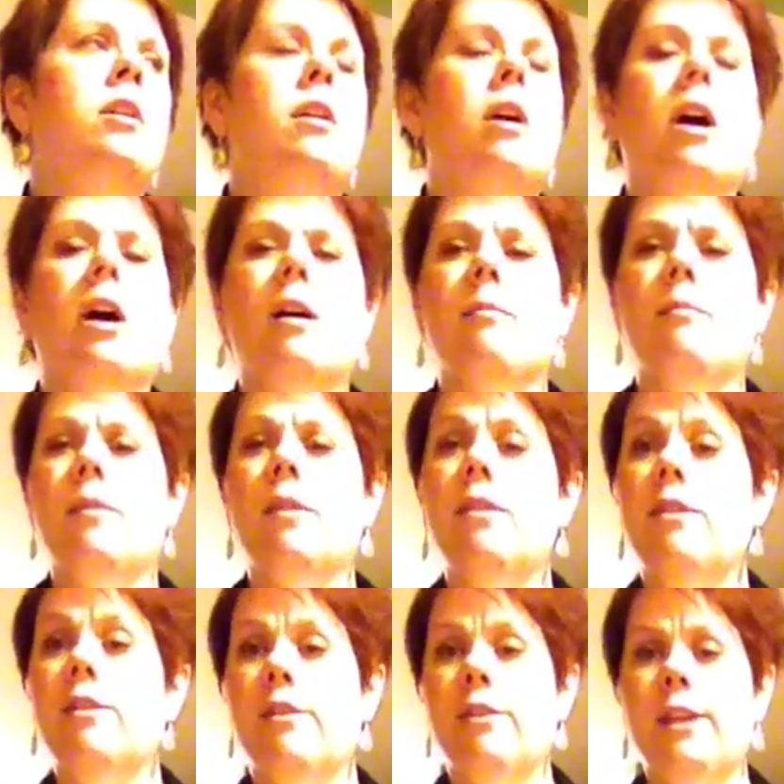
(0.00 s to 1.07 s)

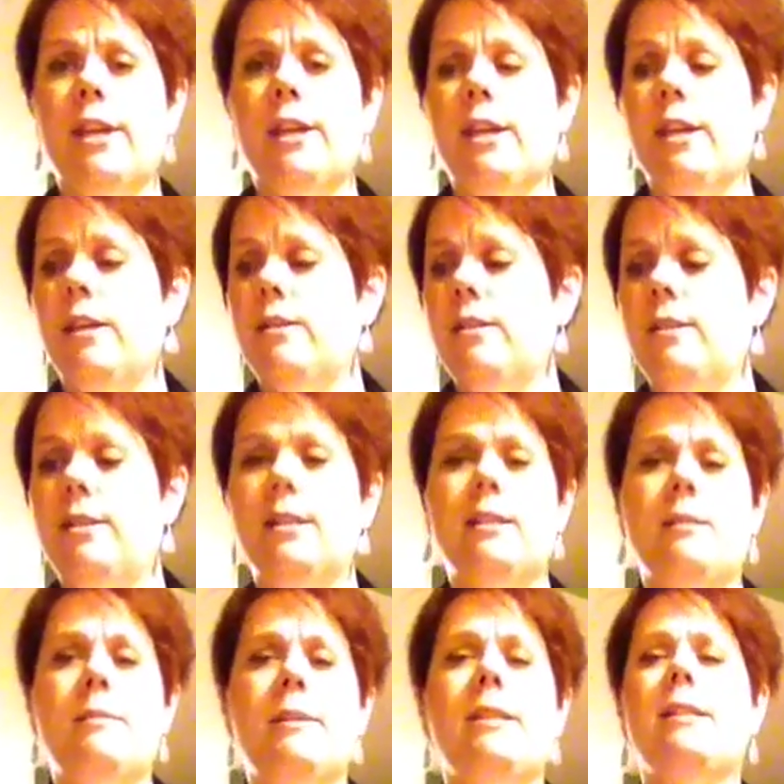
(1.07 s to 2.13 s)
30 to 60
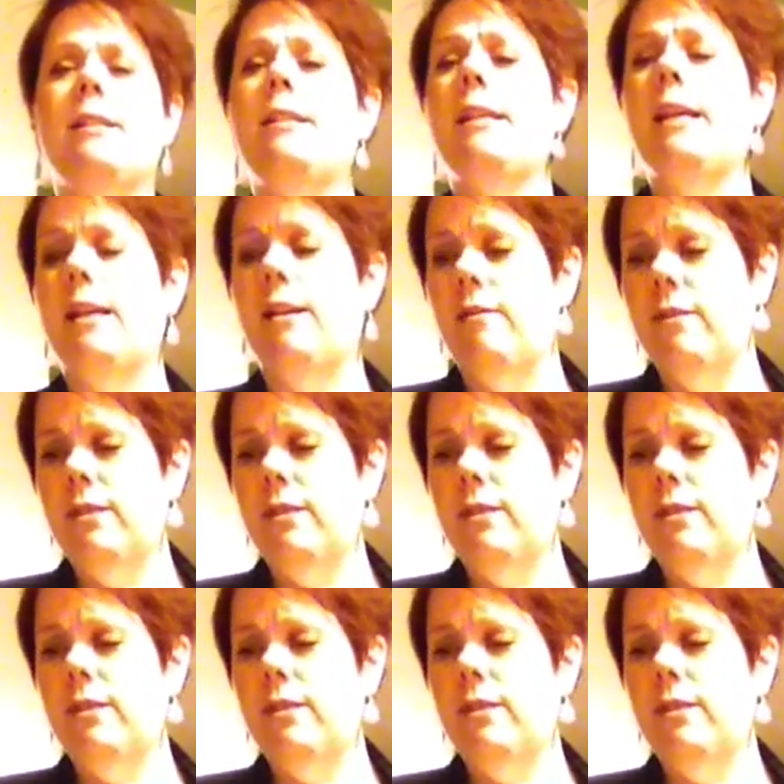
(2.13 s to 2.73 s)
minutes a day